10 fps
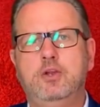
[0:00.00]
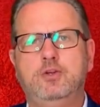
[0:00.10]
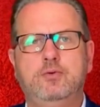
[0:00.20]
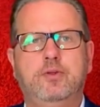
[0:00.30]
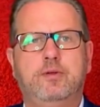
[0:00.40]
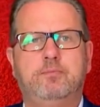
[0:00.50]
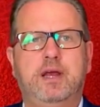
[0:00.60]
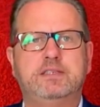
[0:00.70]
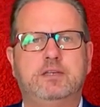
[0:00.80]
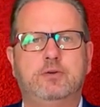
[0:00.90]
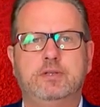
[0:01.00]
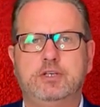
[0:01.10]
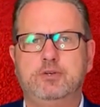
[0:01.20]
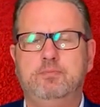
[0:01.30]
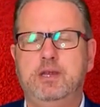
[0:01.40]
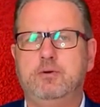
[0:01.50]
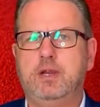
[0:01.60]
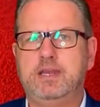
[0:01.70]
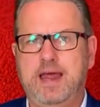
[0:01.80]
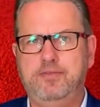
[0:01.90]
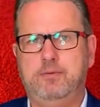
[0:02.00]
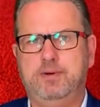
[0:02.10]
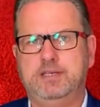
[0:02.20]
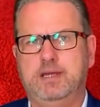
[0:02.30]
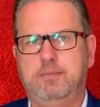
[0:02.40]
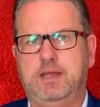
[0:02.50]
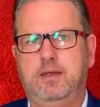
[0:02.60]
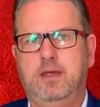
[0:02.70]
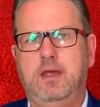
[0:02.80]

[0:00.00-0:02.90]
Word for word: due to the Brexit transition period and the pandemic.